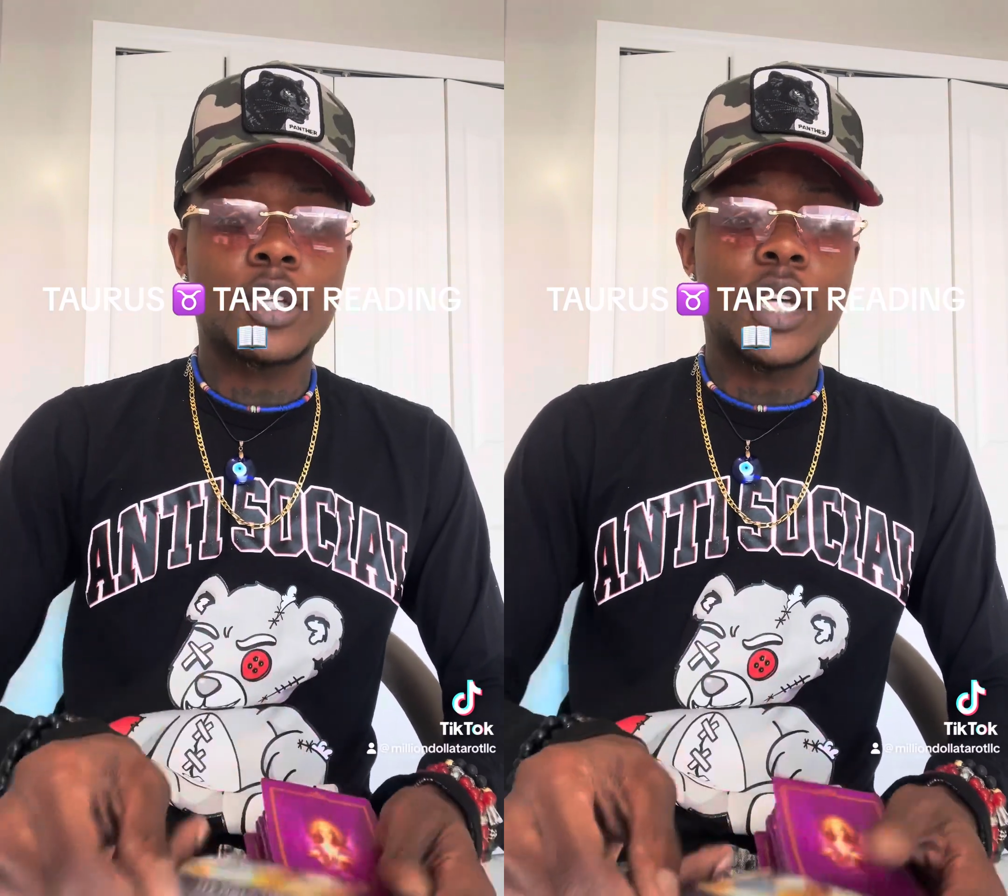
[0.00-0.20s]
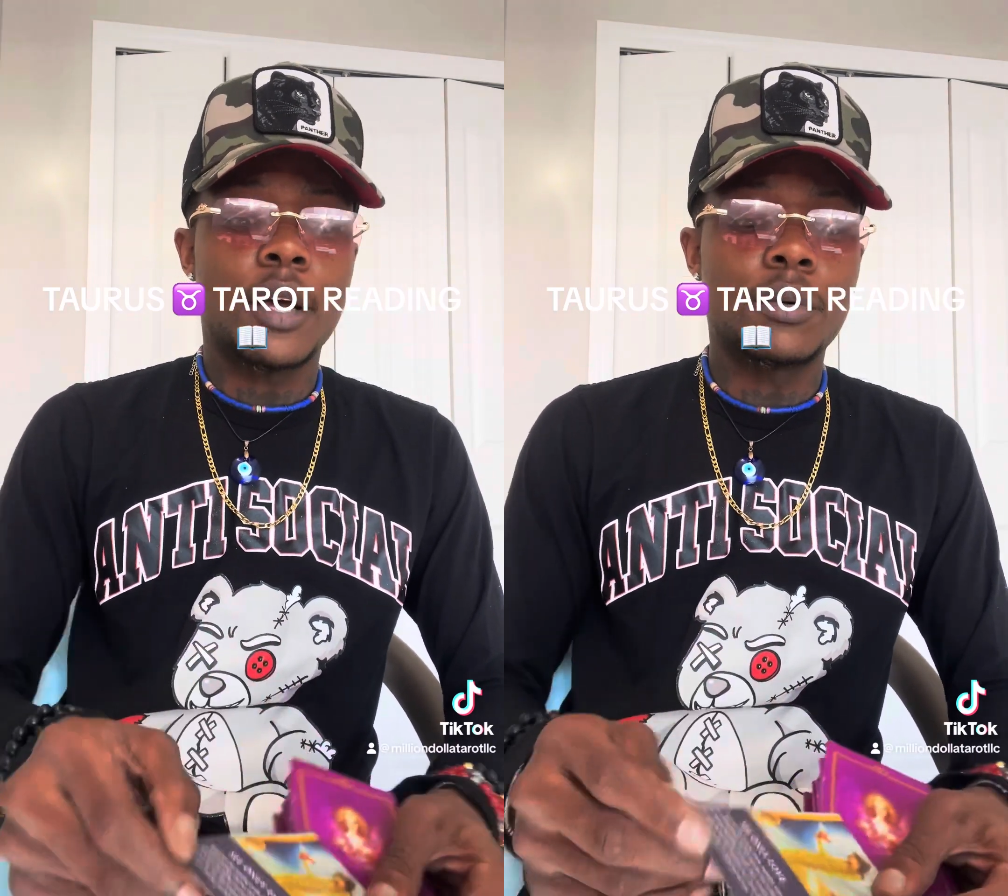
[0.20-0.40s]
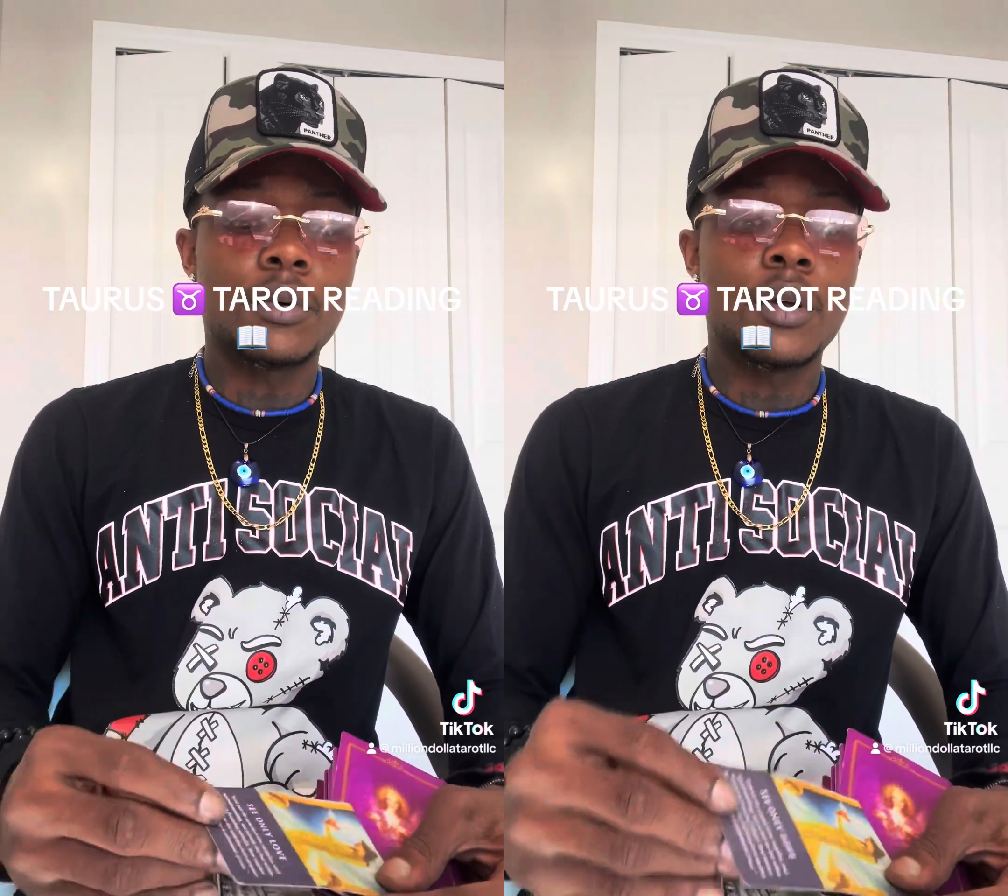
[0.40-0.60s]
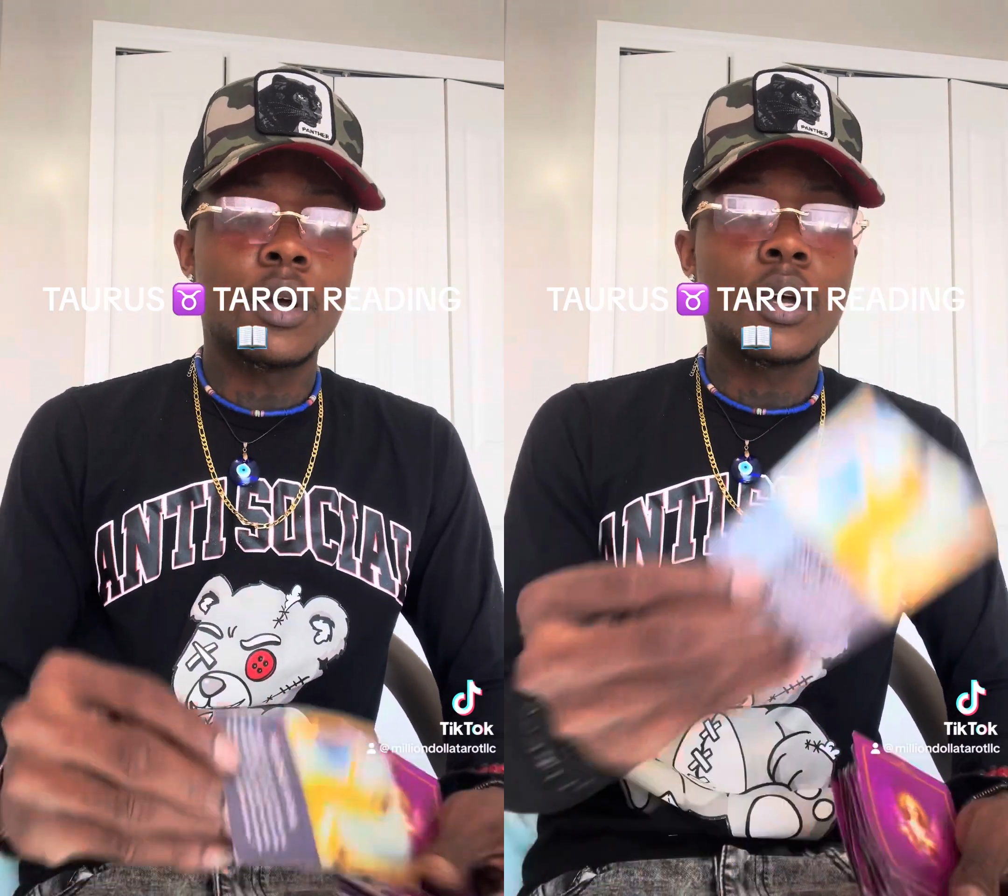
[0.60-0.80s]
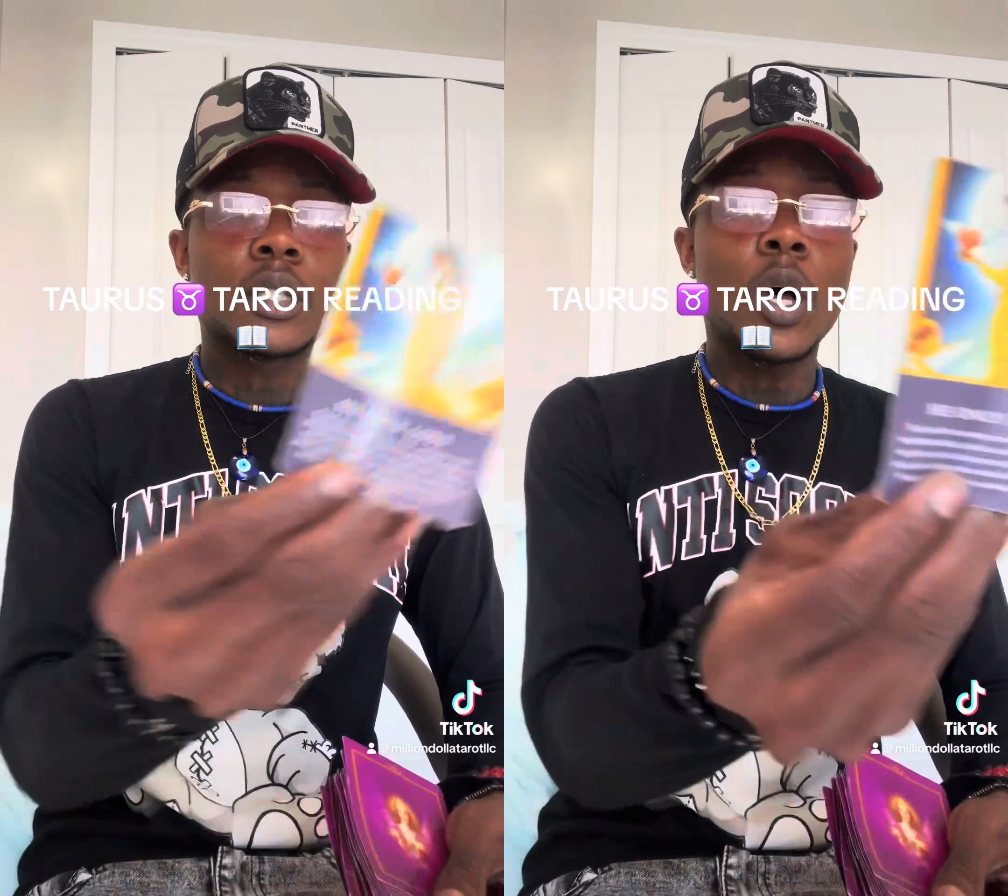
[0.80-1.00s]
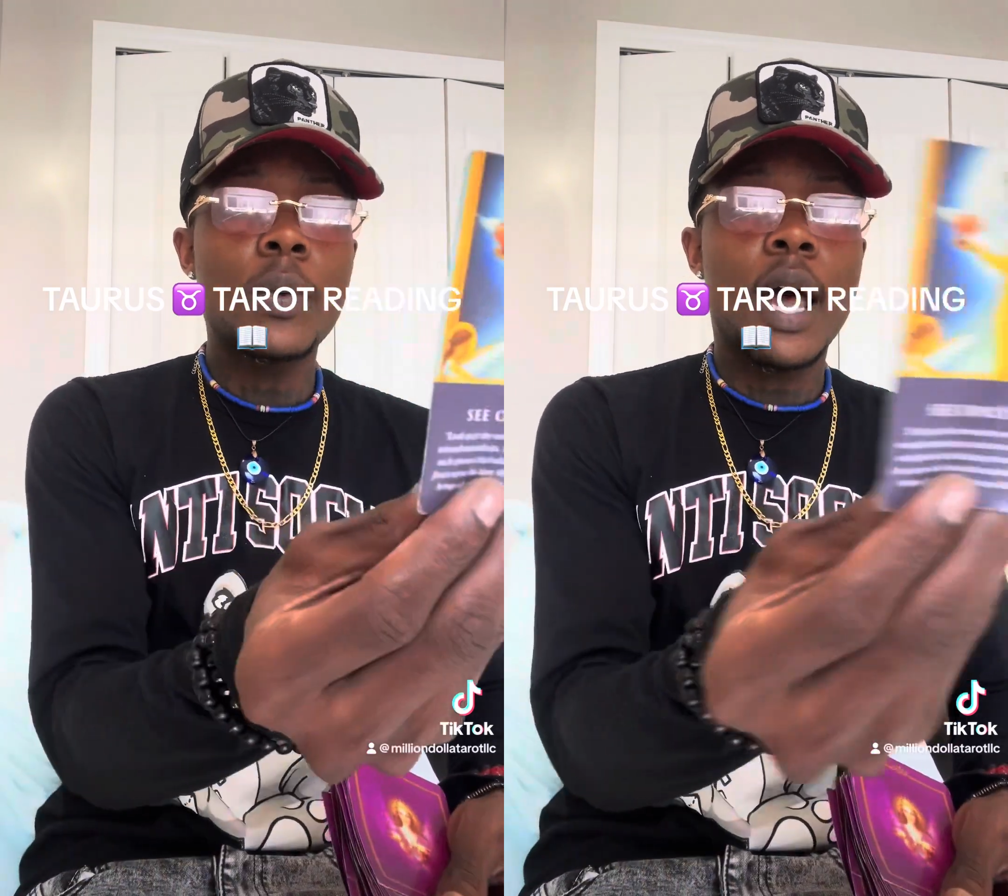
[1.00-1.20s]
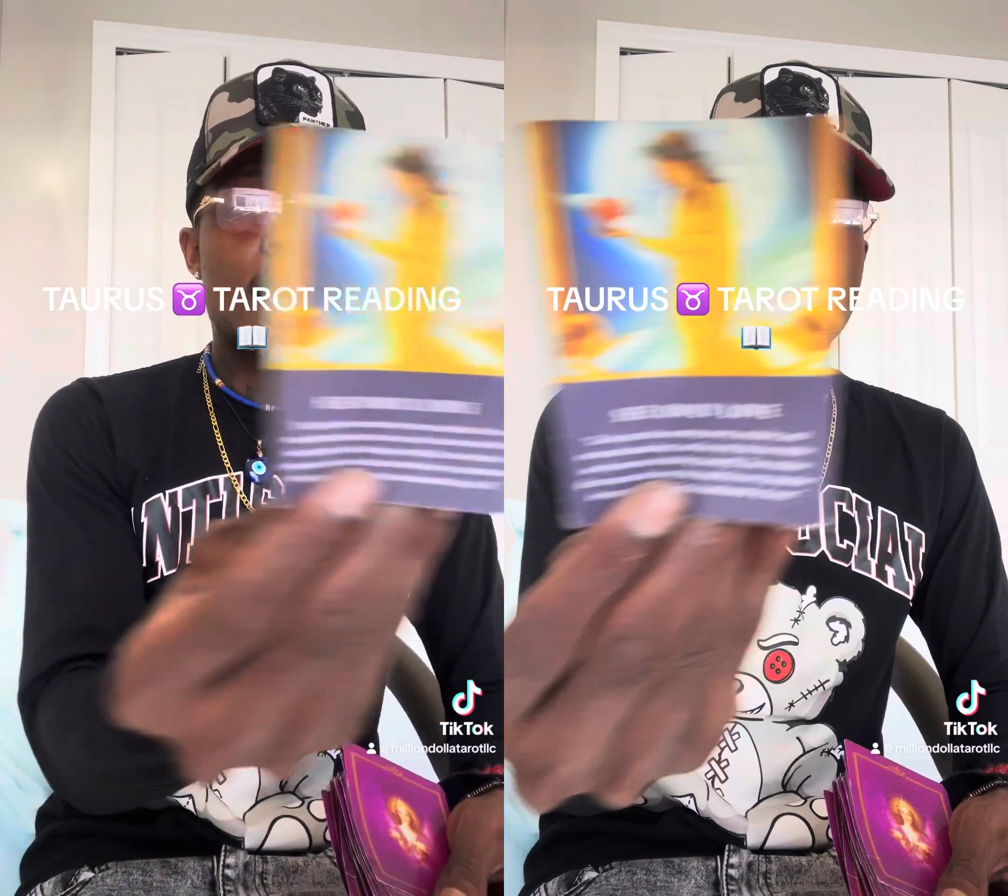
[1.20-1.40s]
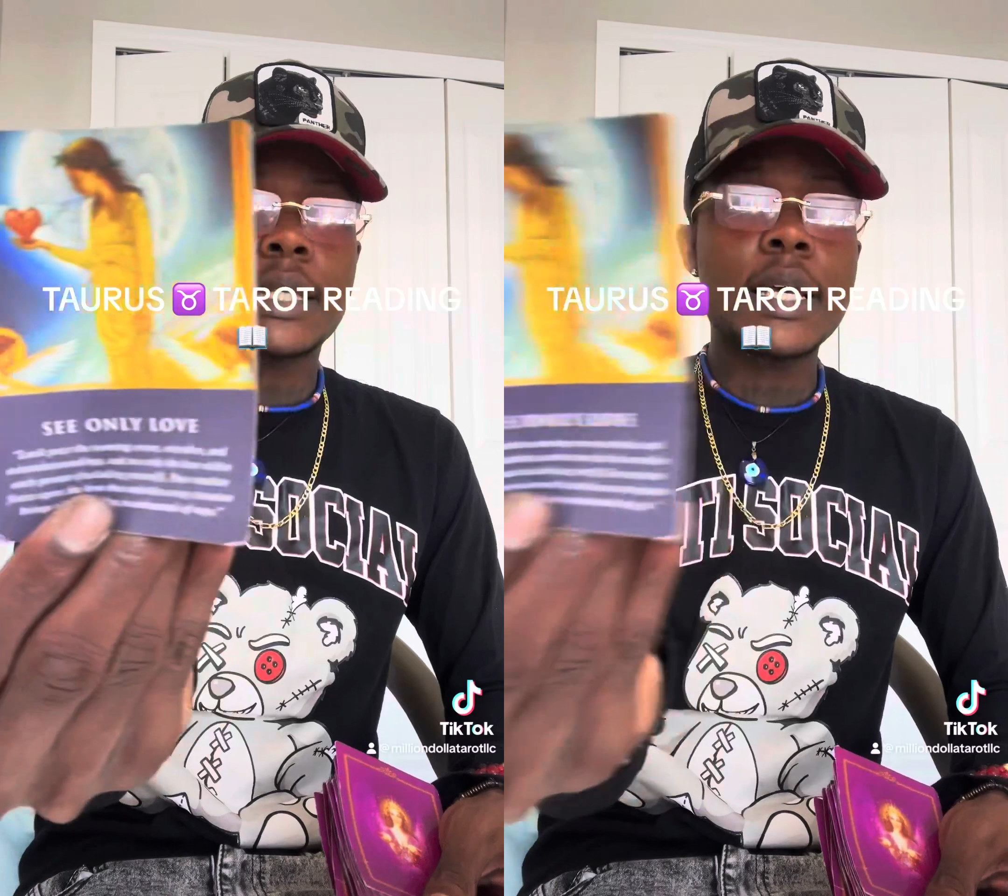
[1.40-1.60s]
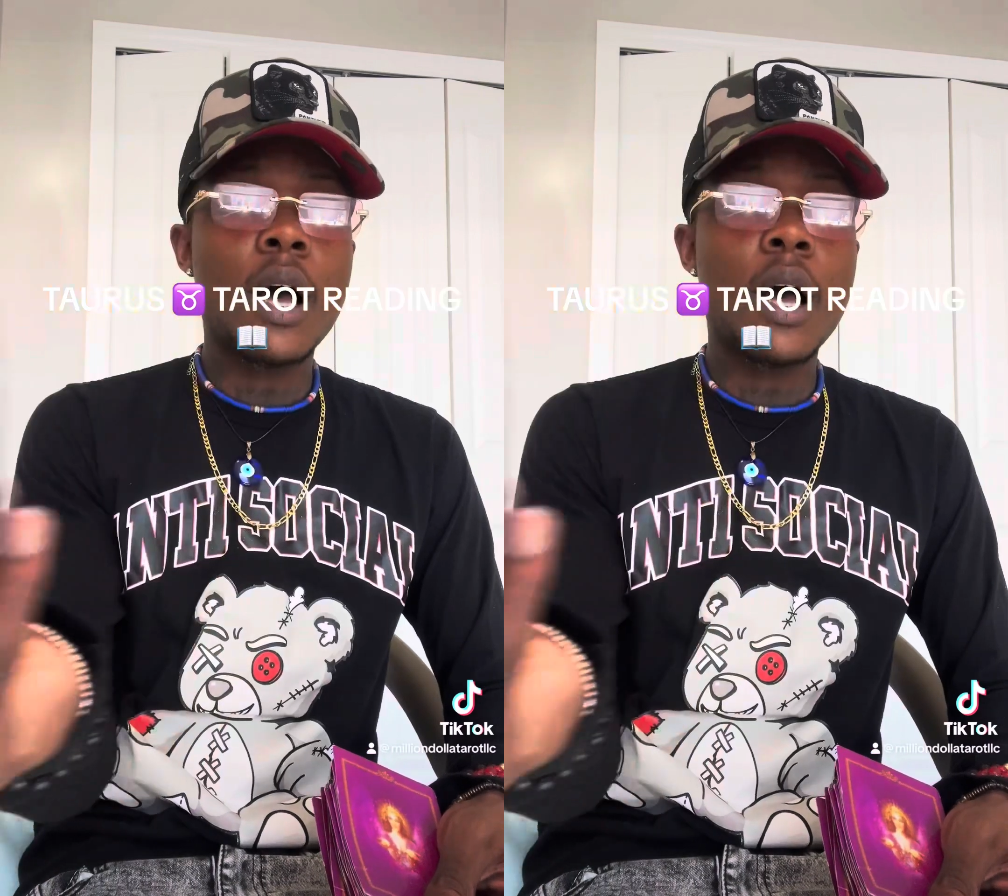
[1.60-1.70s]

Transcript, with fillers: channel. So we got See